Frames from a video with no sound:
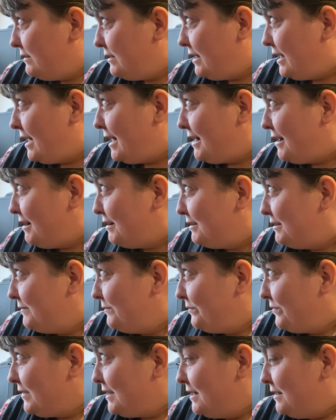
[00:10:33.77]
Hang on.
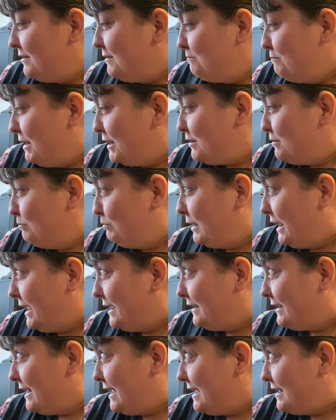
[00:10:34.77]
Madam
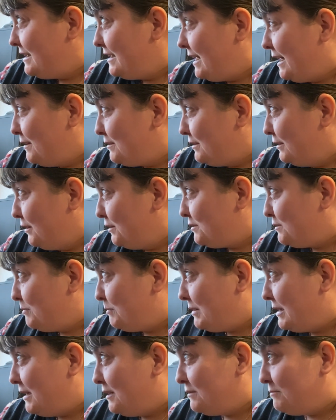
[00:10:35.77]
Blind Lady has lost a
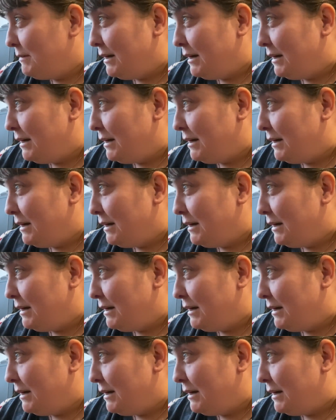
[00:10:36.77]
piece.